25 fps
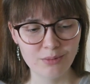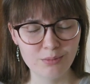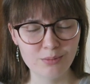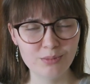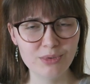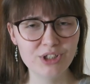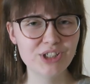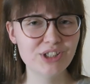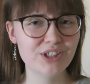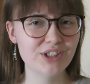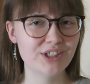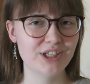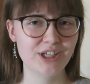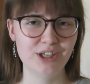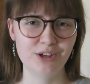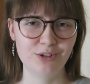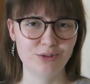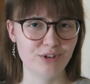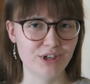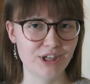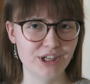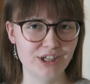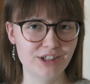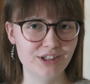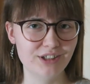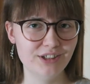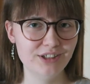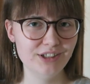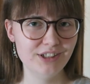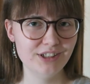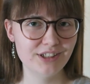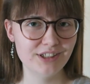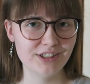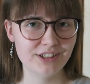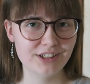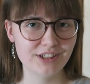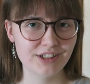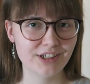
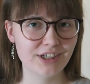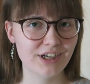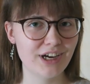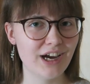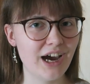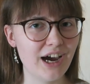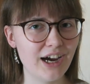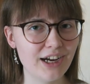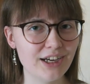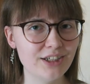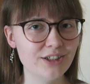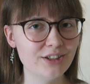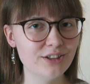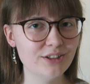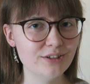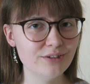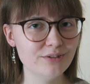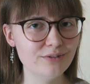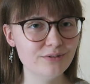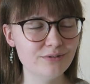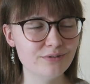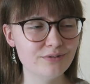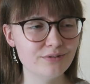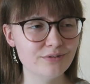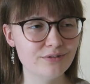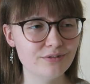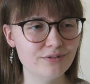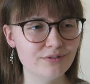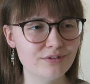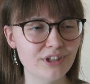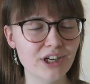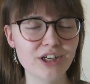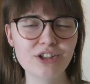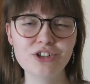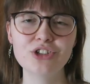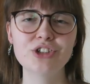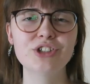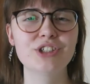mysterious, kind of.
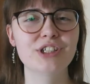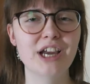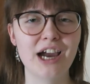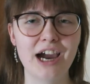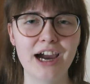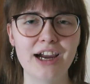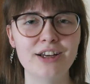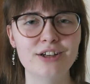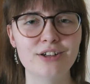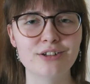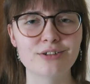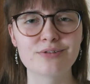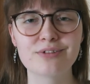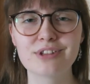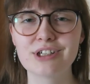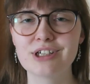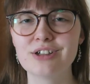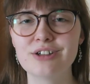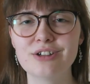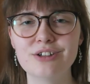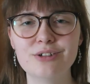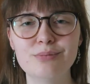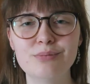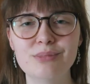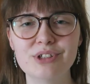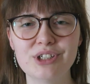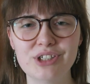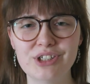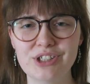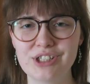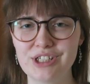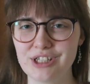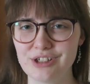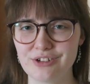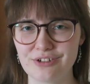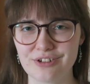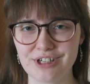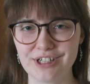Not just kind of, they're
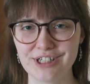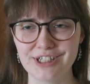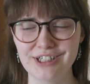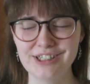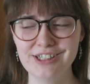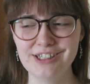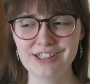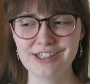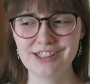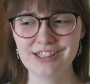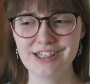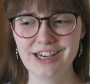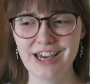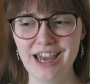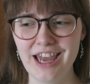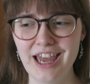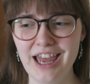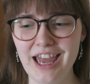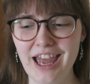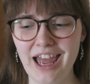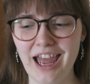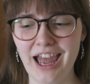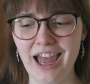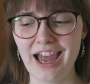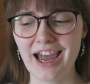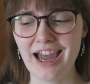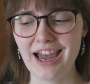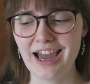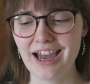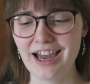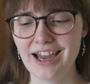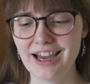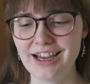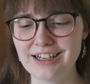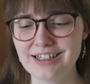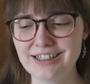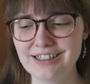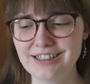mysterious.
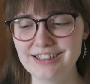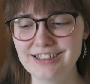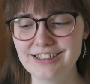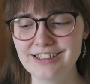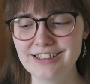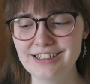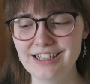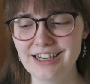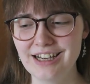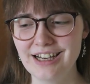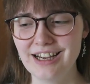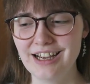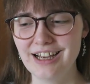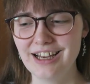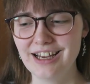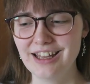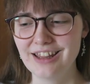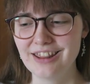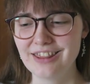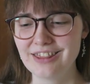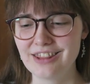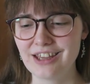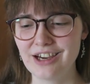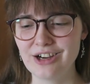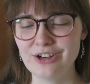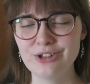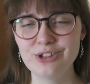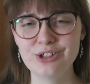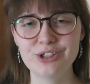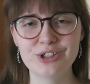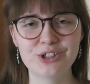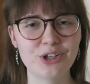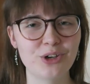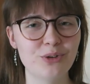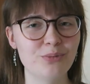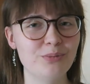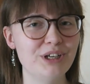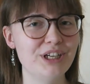And there's
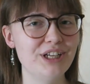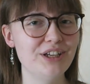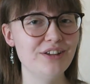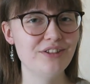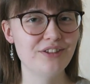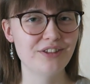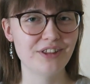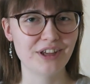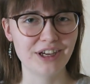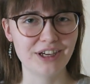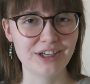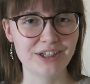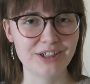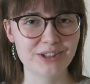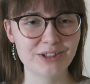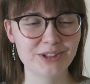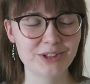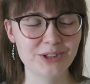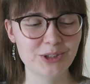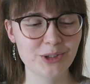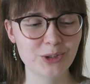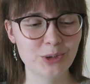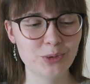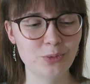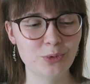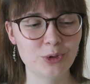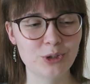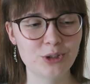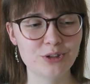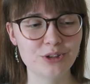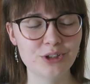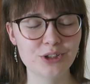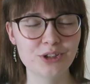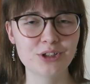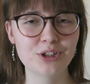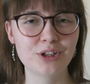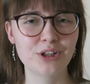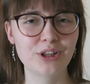so many things we're
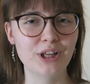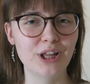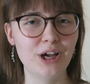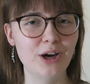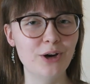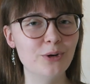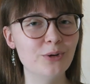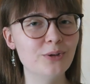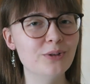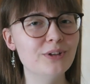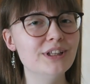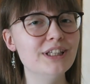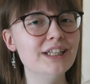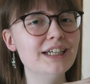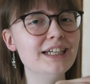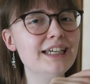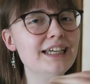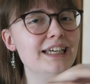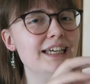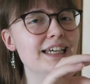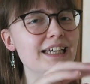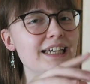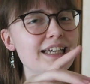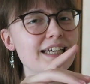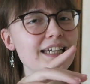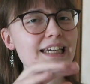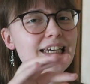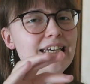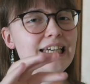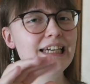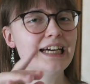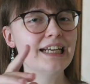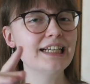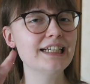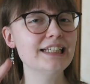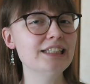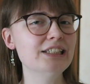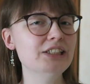slowly
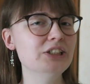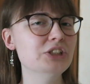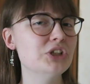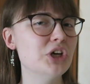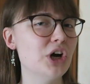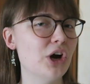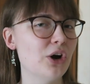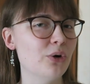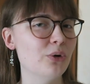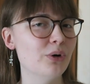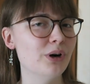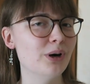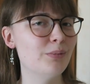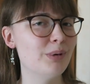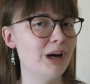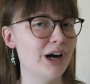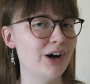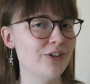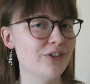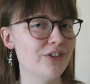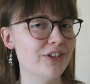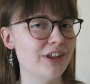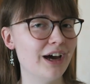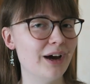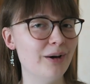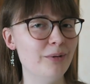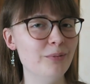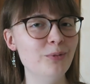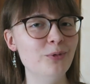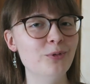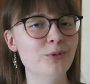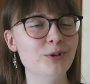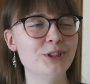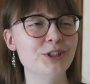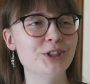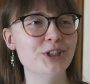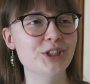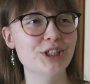getting to know about them,
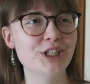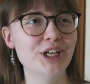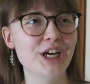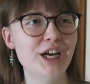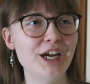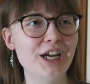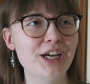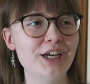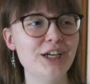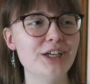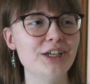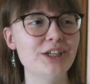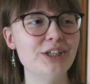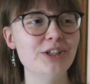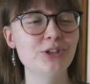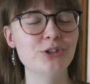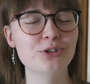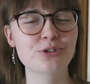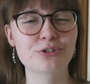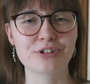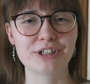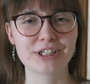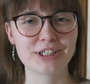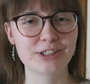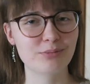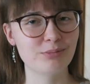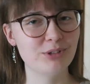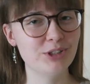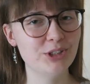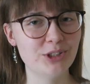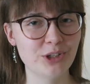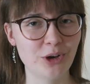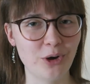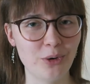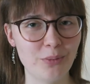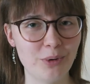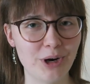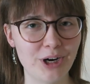which intrigues me
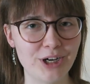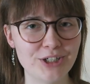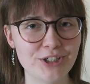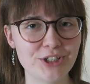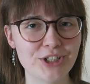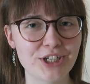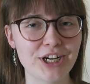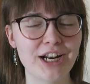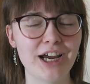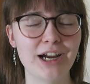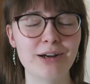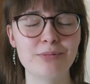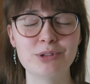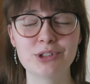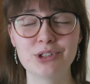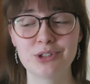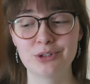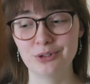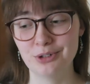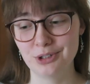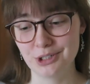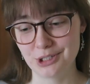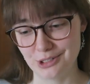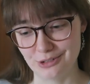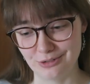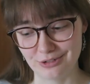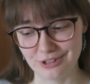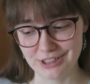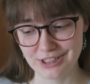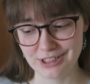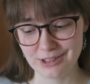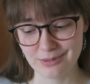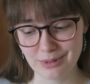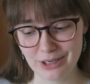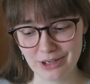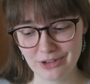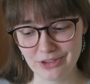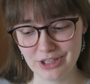so much and I'm so
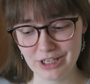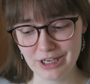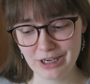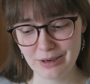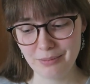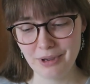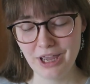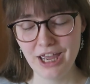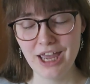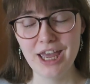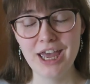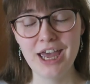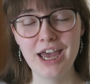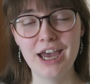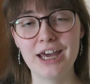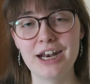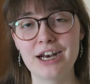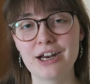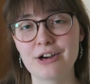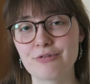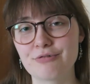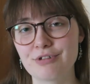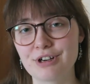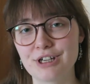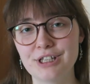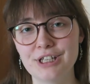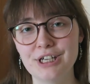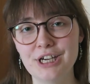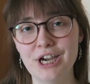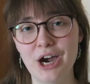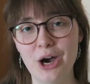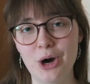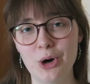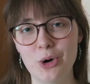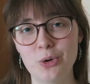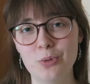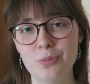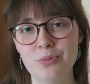curious about them and I really
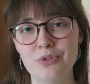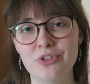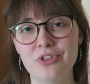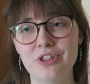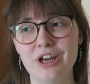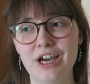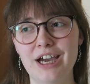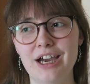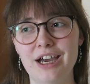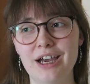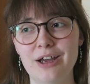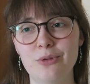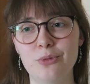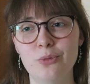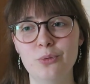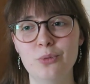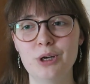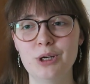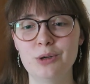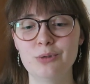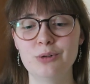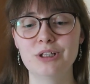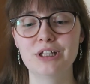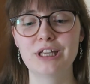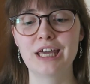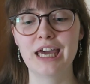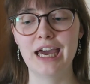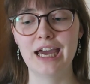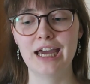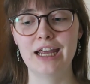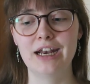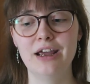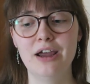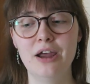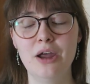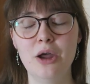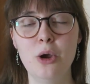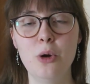hope that we will
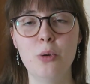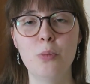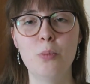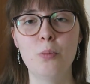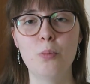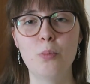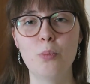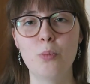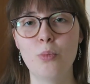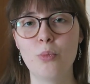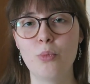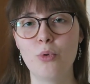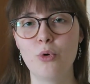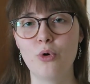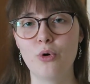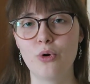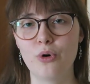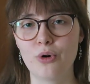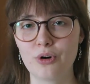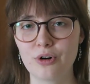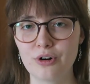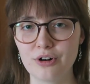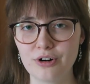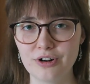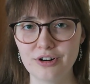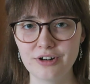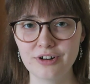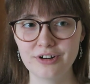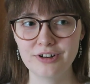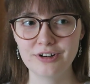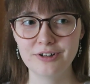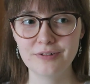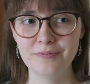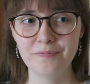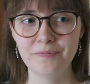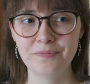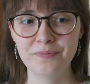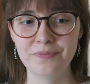get
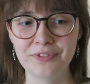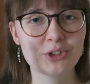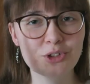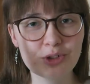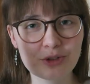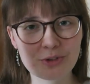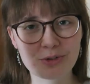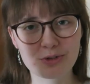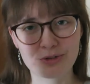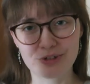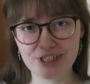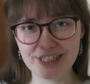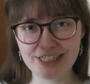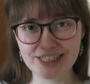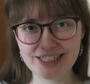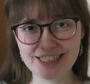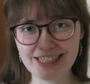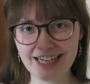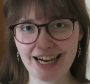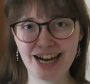more screen